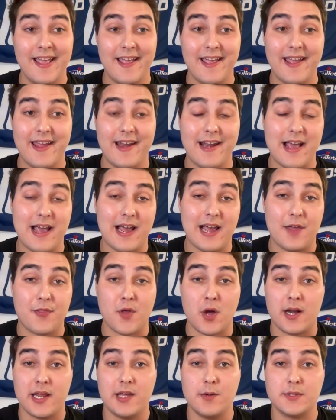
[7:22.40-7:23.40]
And I
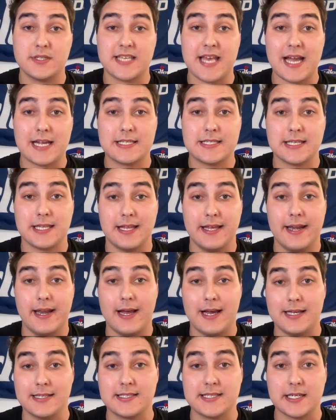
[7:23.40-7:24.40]
thought he was excellent.
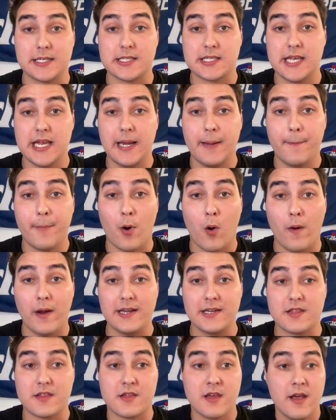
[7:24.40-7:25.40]
16
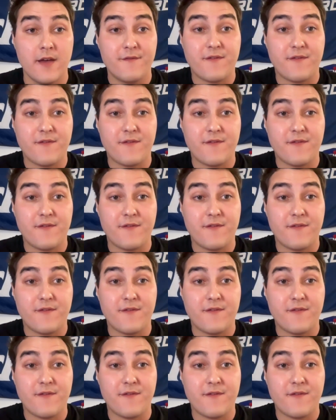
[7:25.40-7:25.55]
points,